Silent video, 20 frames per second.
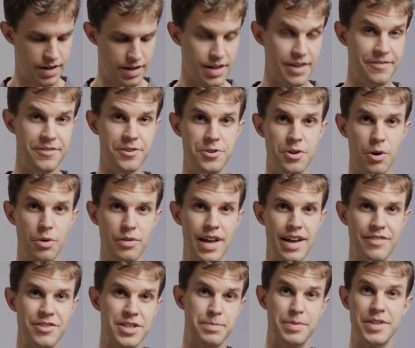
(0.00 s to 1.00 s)
If you don't
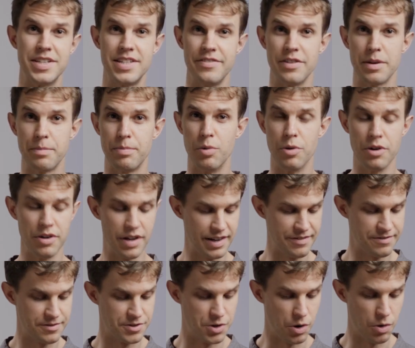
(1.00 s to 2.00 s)
have a specific pu'er
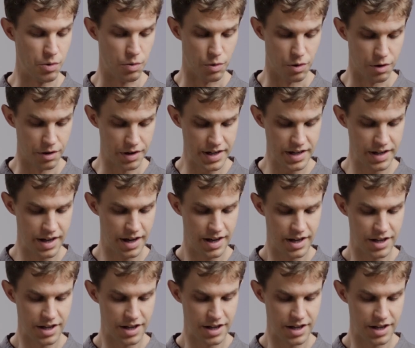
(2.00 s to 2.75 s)
knife, don't worry.